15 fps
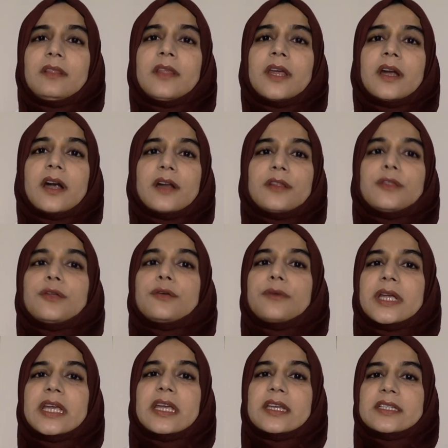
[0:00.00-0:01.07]
There are
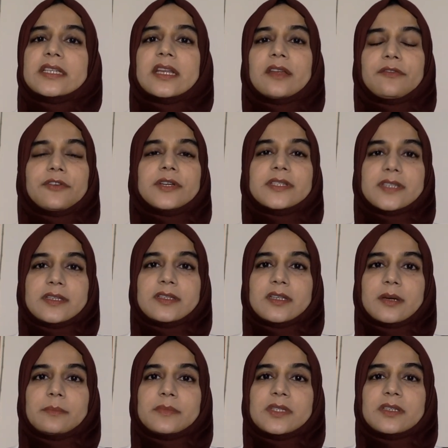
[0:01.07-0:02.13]
three delivery
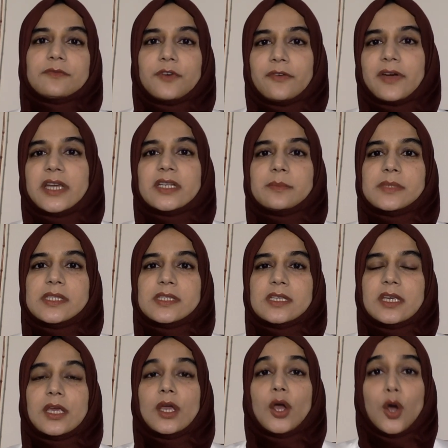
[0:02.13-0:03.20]
systems for vitamin
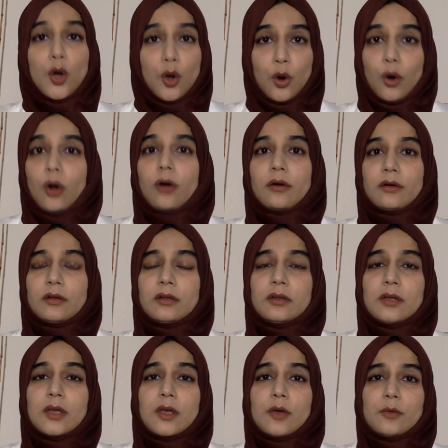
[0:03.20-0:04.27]
C: oral,
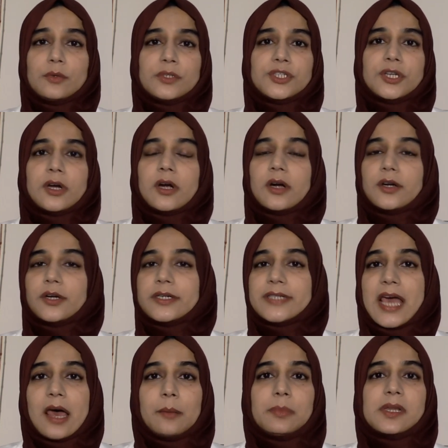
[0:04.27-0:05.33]
which are your
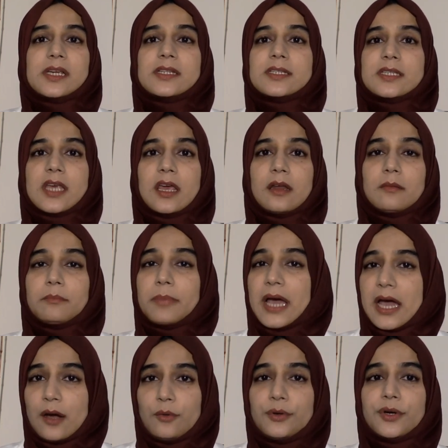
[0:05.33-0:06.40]
tablets and
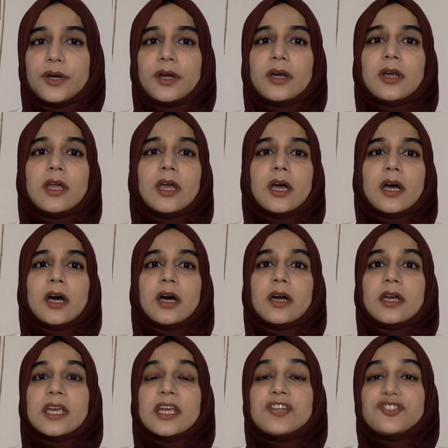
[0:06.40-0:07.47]
powder,
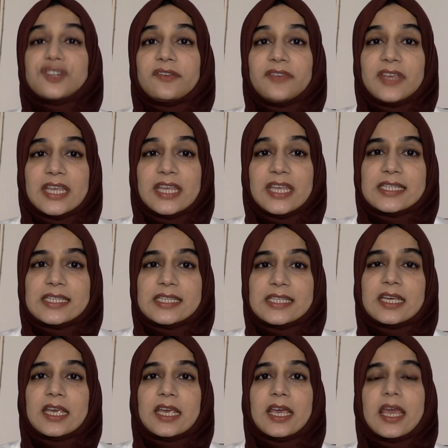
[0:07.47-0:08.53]
intravenous,
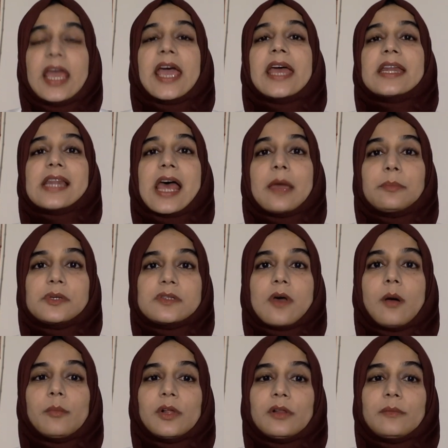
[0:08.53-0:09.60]
and
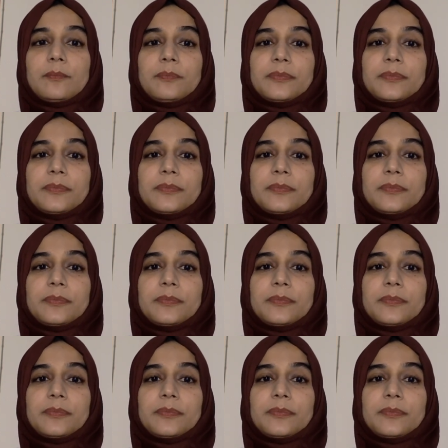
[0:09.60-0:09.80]
liposomal.